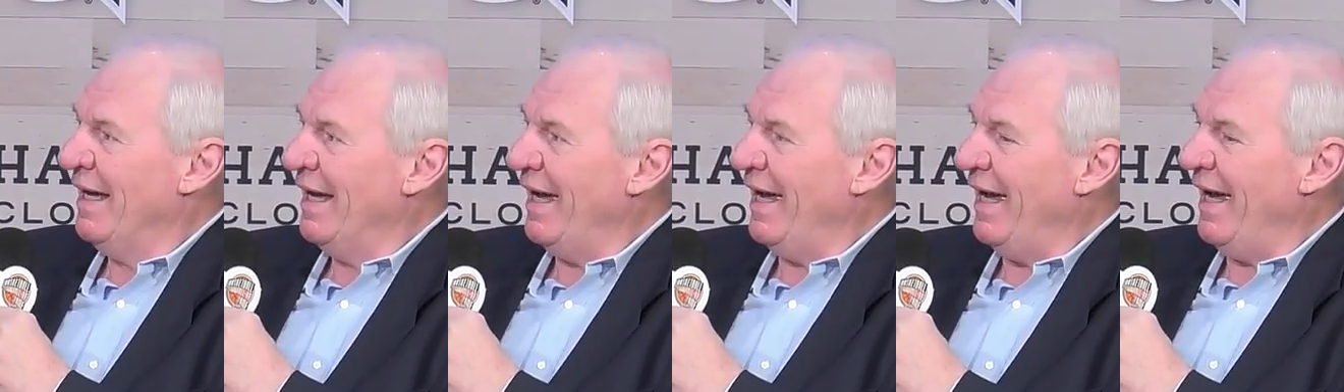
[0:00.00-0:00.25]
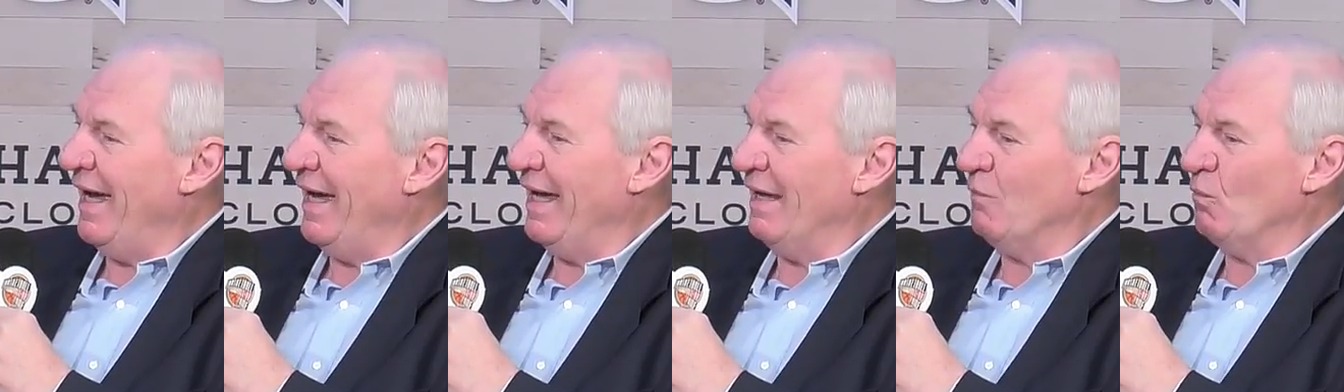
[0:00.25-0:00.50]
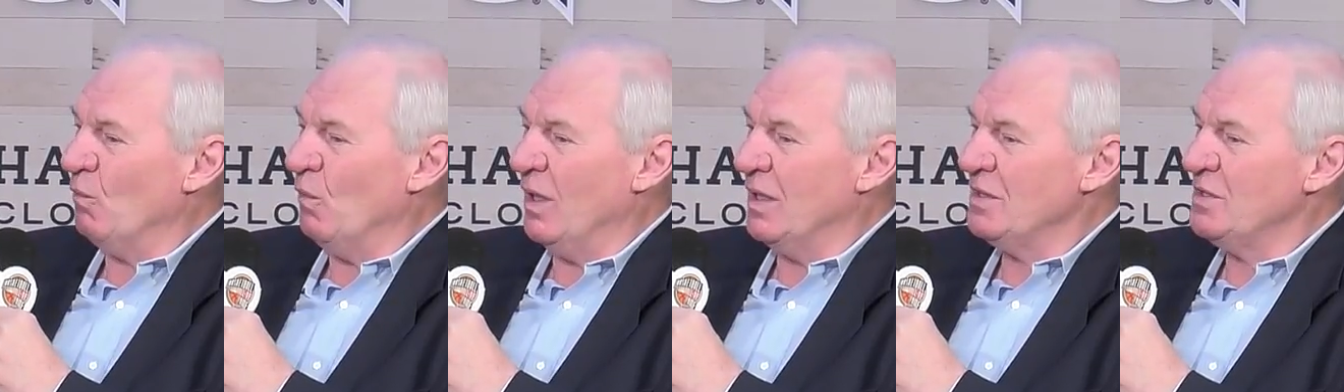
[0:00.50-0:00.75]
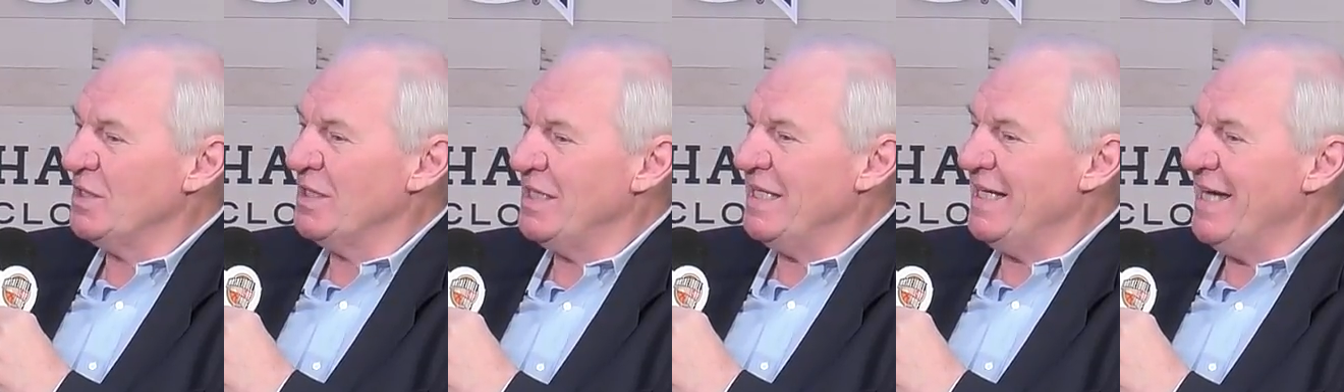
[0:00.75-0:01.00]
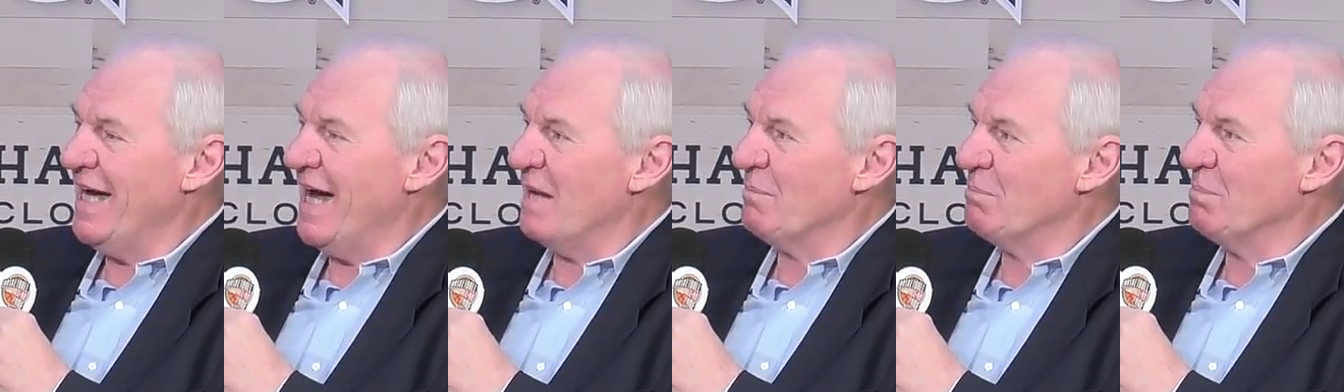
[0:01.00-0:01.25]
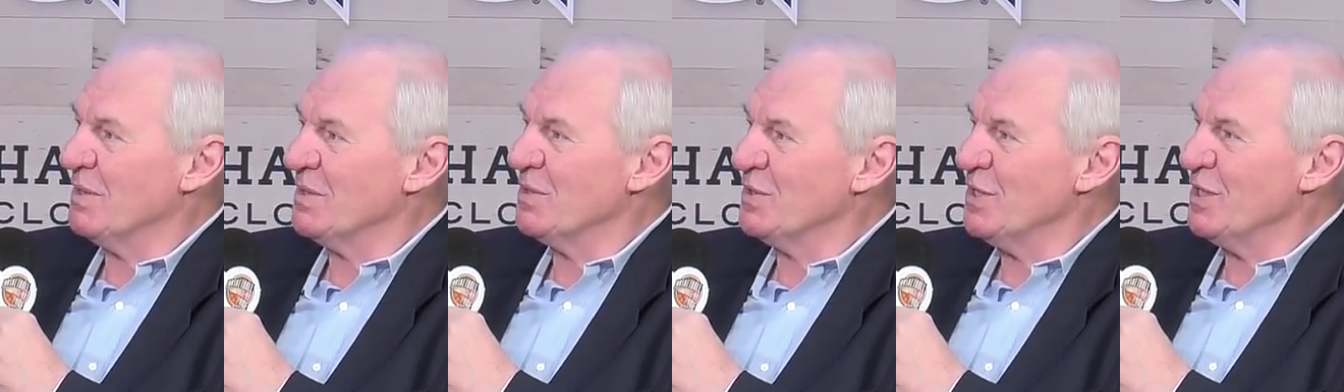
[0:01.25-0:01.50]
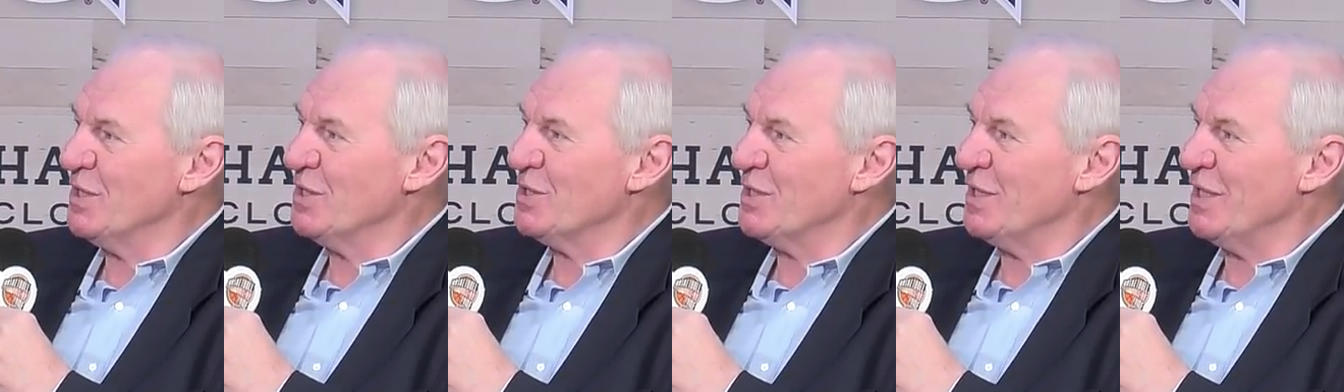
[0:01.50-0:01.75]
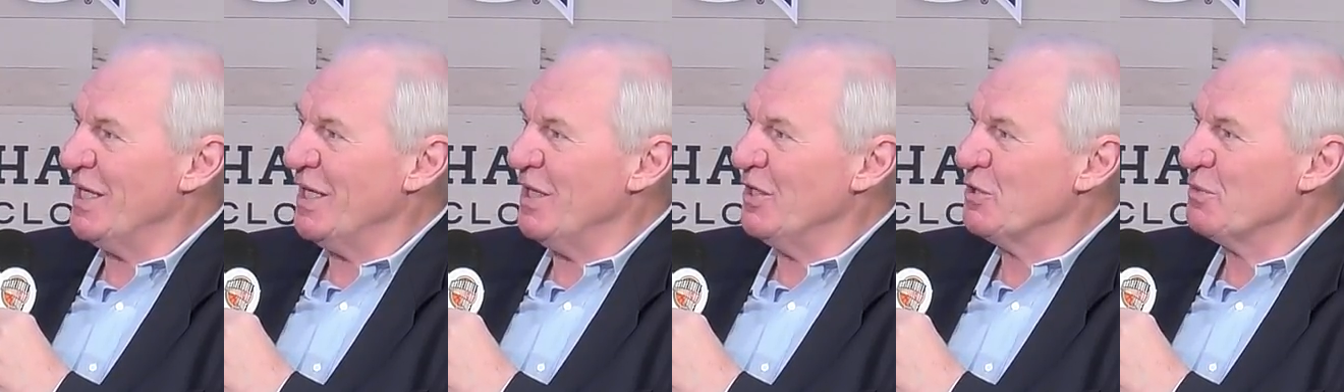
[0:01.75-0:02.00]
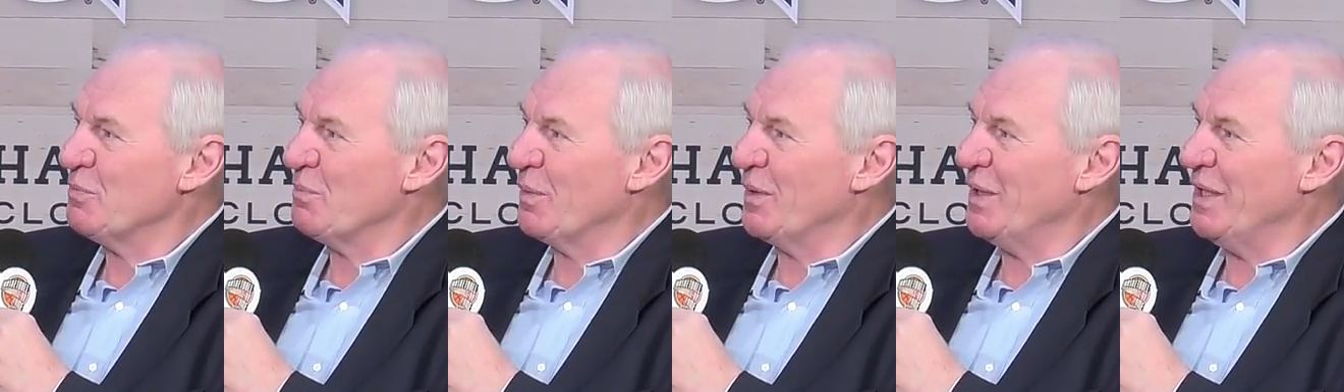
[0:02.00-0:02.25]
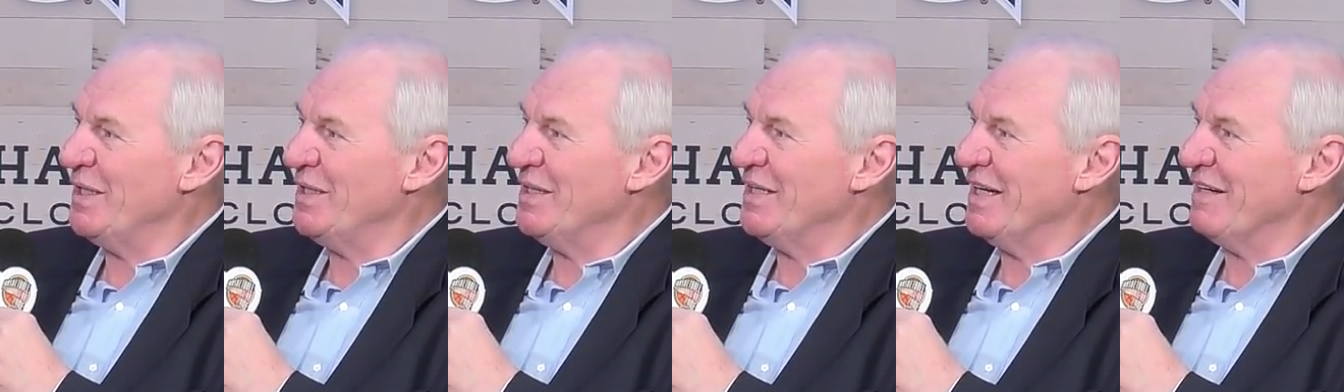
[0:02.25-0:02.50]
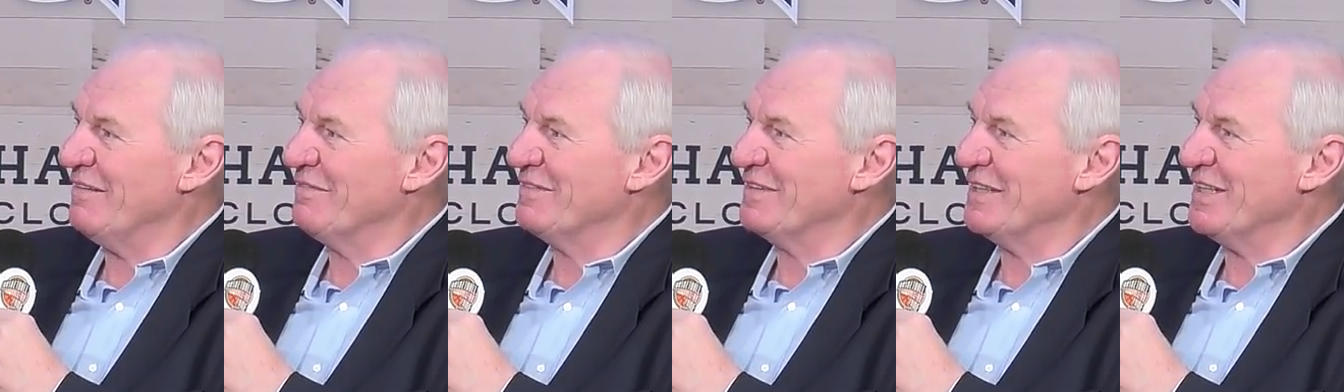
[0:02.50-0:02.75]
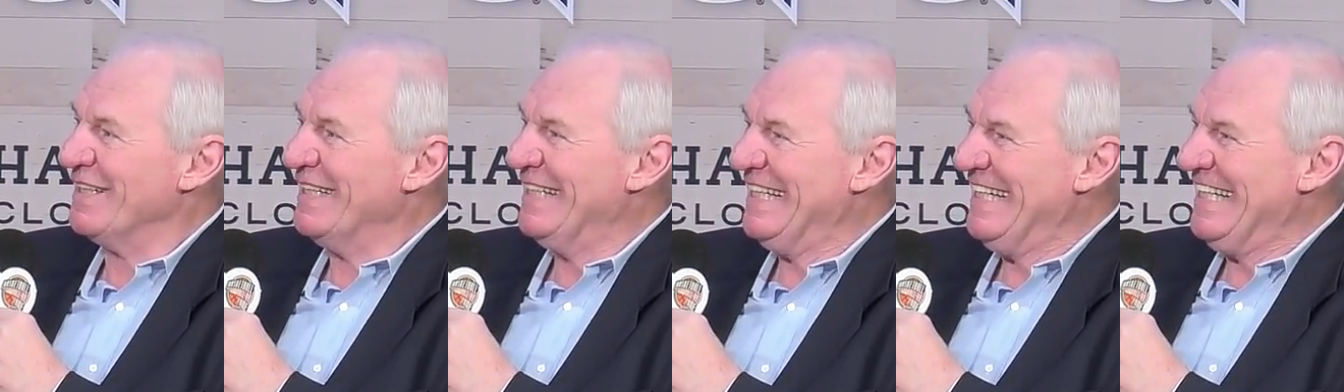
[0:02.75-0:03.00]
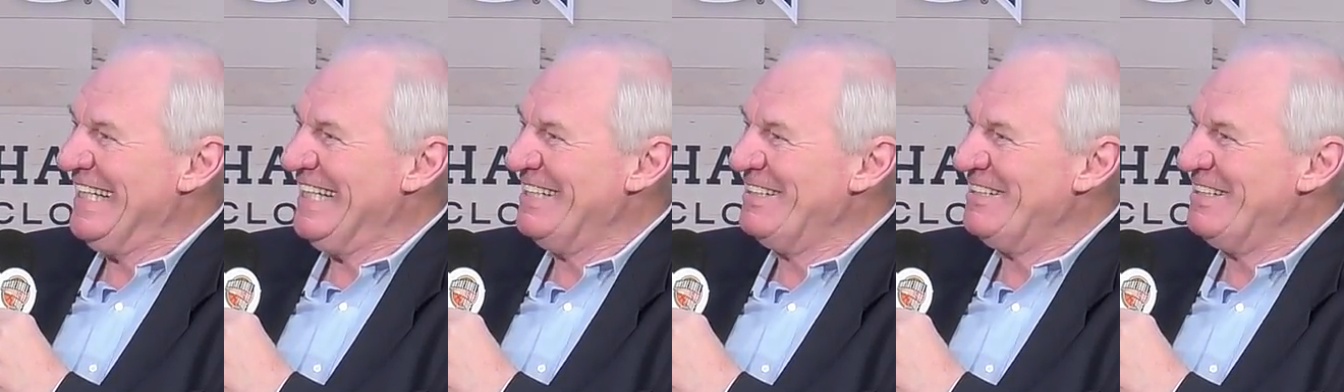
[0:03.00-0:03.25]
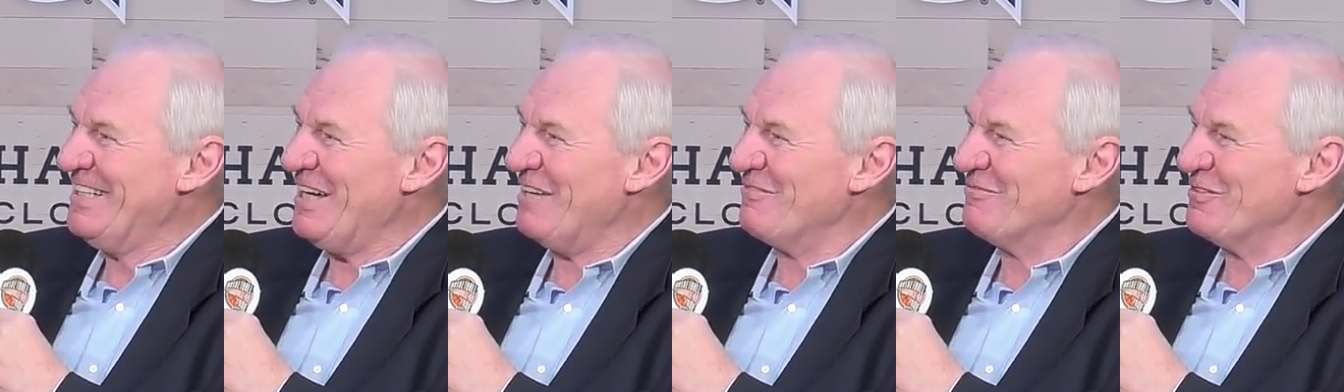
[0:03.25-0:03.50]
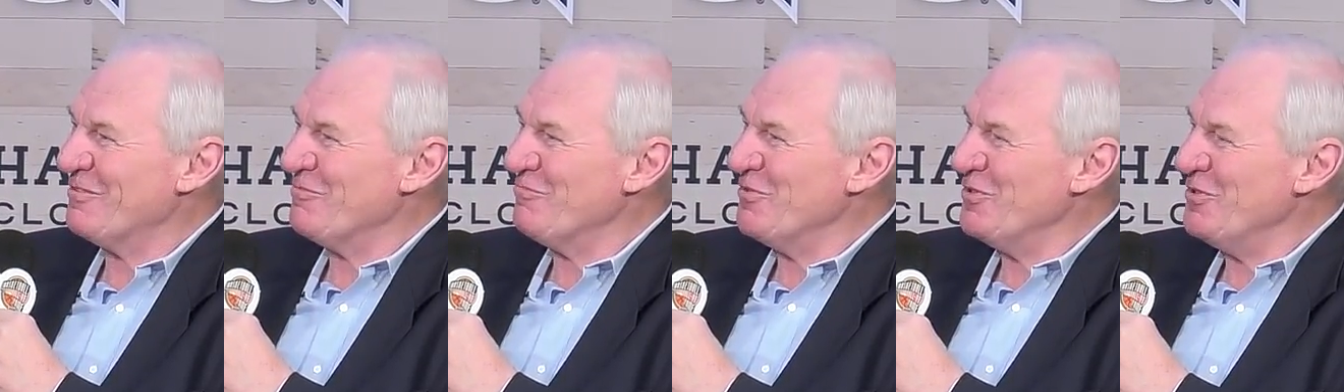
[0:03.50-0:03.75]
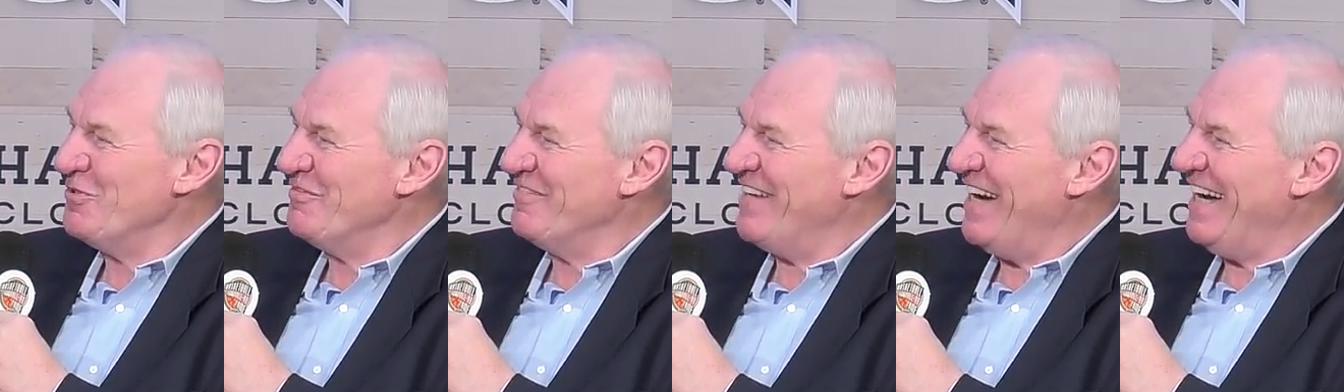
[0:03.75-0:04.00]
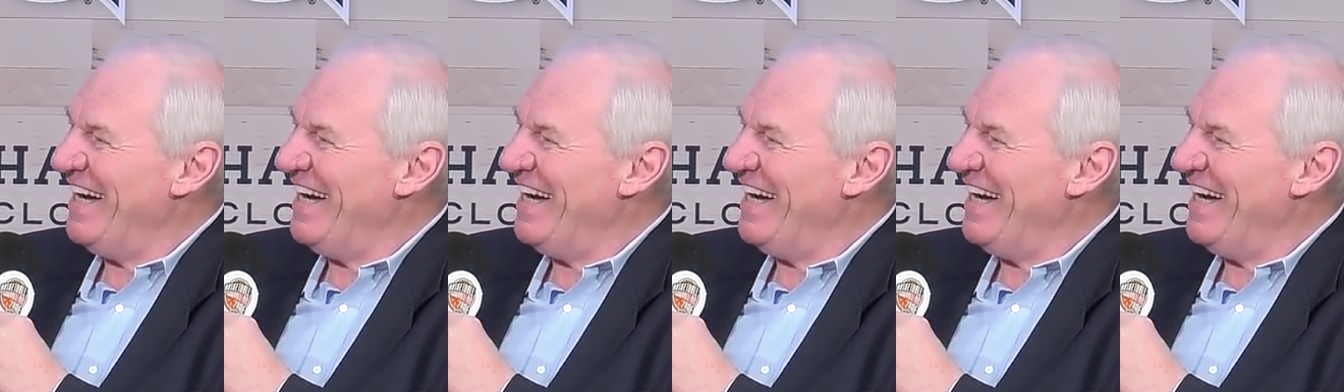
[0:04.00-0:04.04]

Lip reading: And once he got position, he was pretty tough to move out.